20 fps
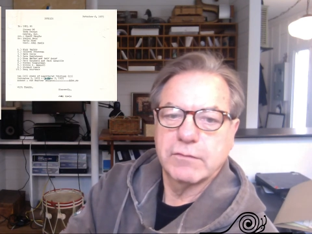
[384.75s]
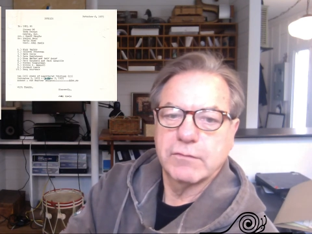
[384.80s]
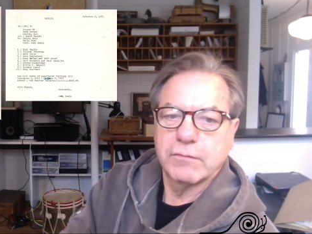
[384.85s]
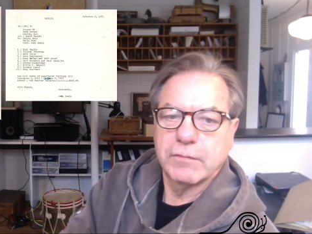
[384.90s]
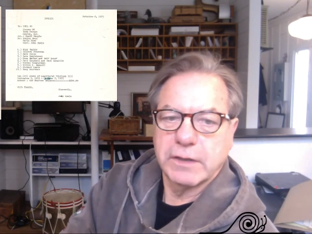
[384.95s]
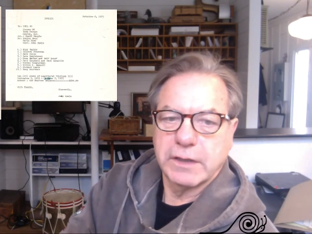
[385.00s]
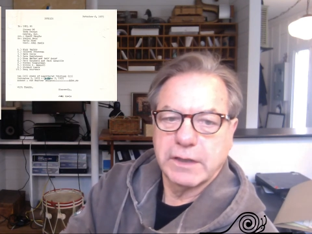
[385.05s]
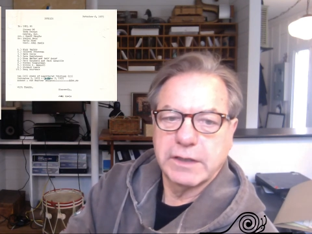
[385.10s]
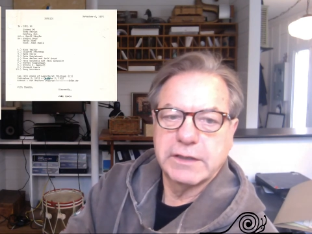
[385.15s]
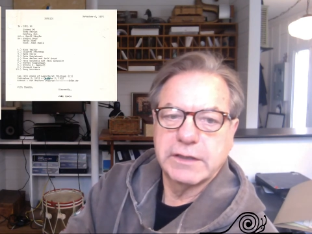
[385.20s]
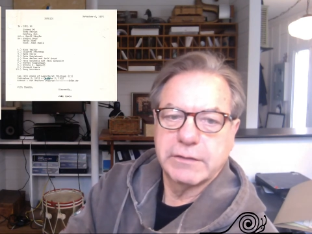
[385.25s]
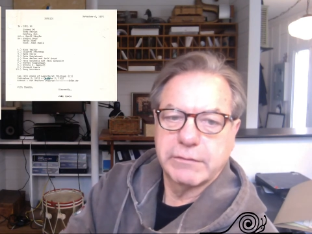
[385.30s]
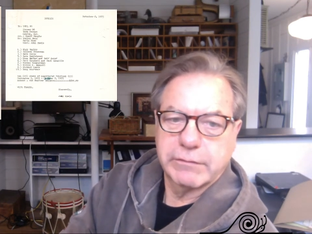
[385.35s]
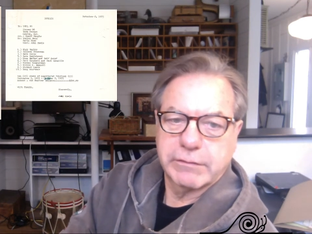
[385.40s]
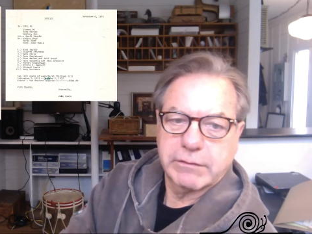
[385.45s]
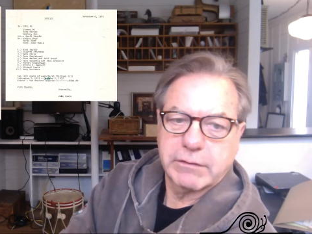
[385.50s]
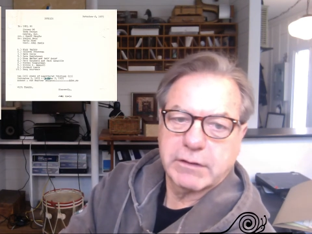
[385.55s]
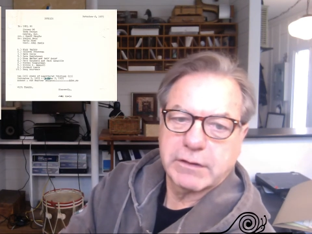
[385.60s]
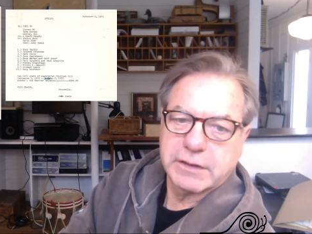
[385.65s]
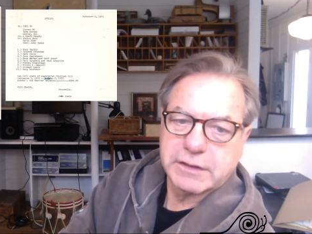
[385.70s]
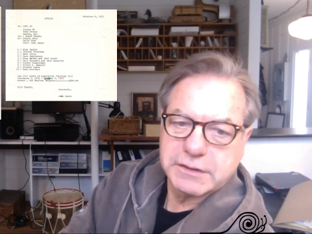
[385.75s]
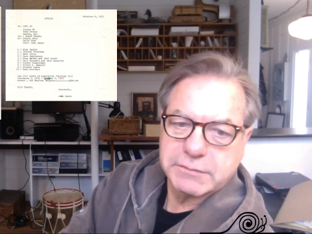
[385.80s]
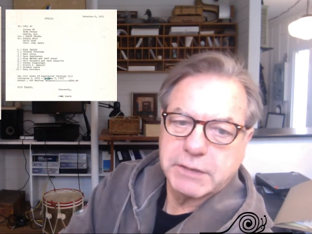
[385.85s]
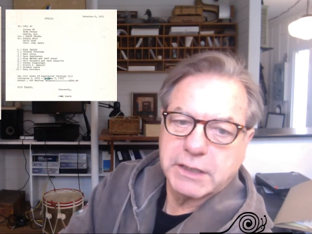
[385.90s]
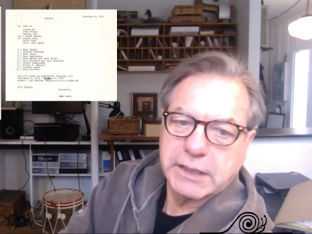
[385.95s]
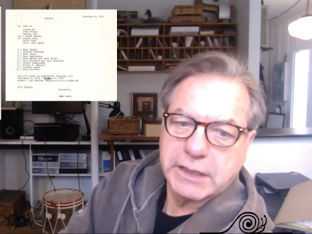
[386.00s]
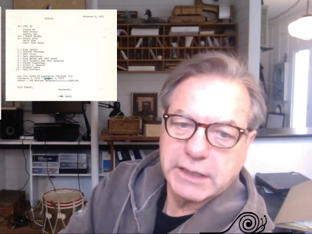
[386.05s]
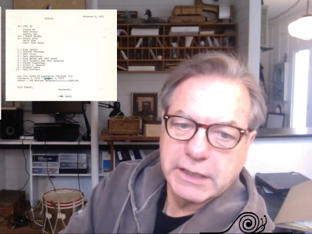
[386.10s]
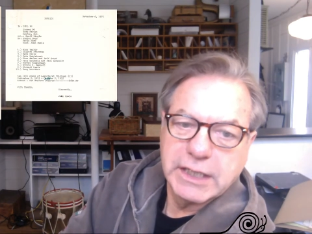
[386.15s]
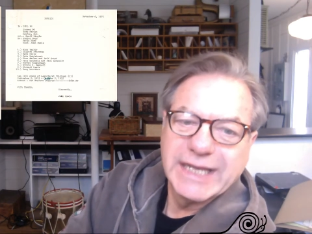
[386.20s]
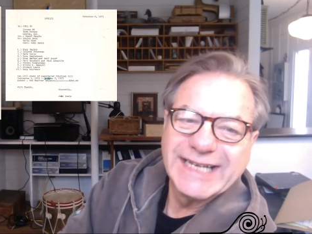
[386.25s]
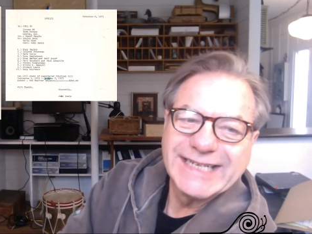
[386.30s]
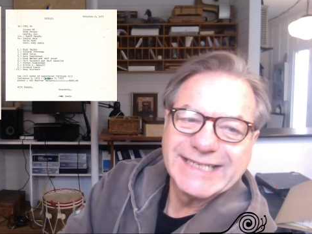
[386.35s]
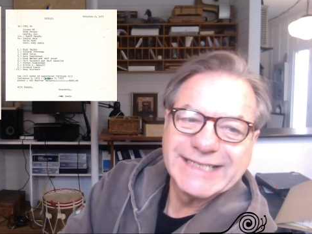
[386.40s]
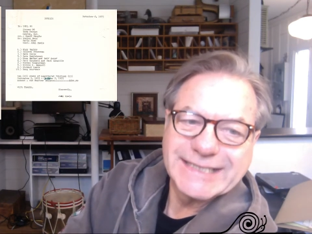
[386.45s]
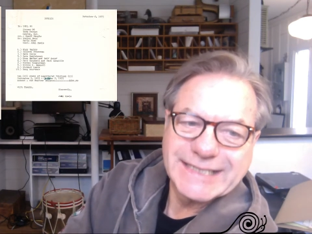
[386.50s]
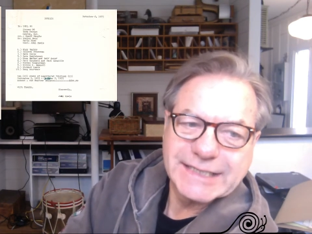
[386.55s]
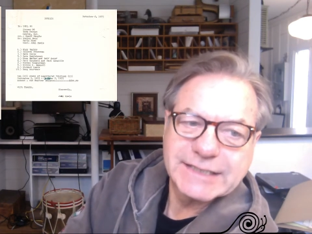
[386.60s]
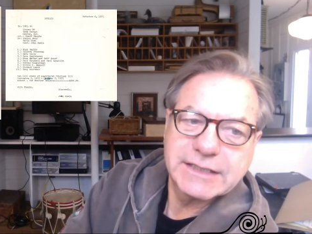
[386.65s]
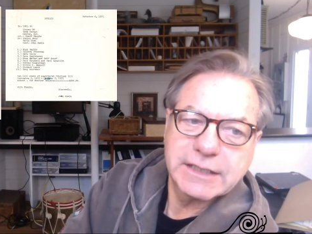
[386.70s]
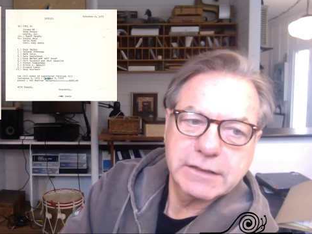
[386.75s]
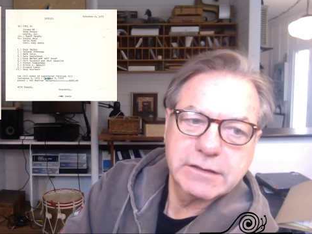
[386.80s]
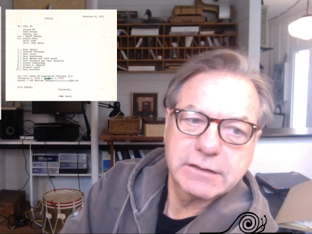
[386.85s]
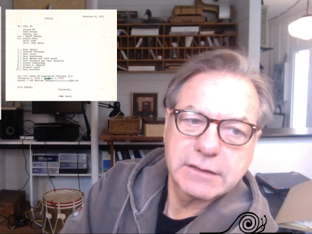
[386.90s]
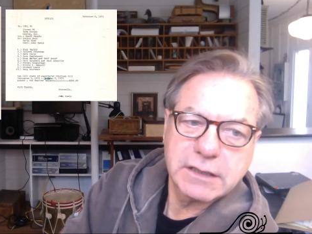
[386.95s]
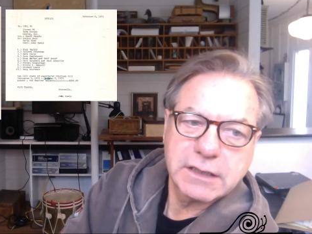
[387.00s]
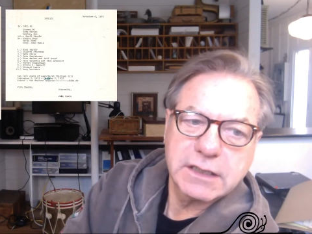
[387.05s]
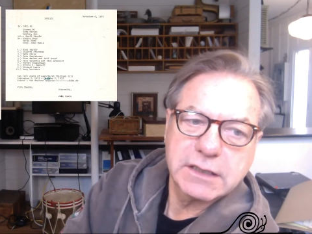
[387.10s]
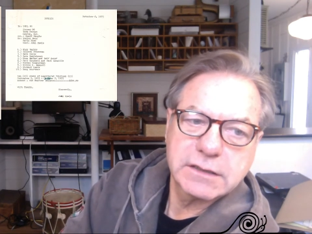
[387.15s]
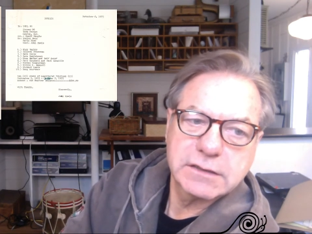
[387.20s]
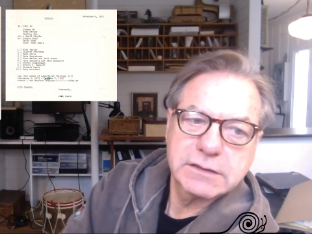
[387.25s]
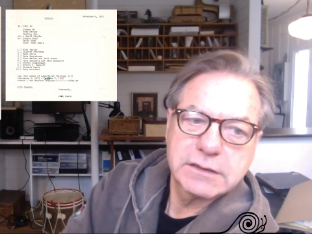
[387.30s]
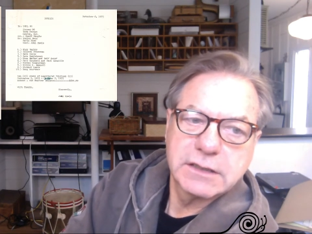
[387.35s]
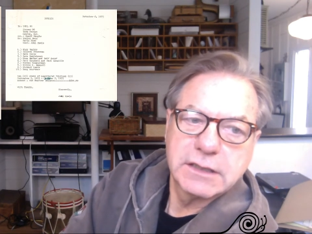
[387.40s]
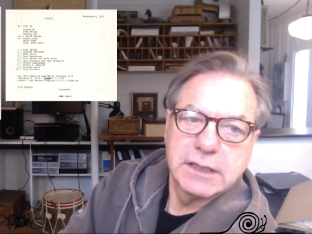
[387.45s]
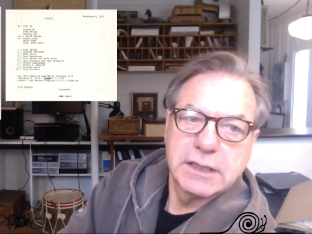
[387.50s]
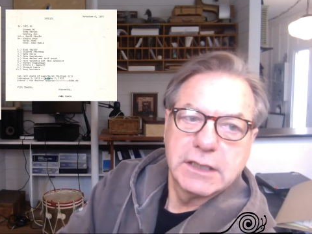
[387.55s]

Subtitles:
what I did with all this money, $600.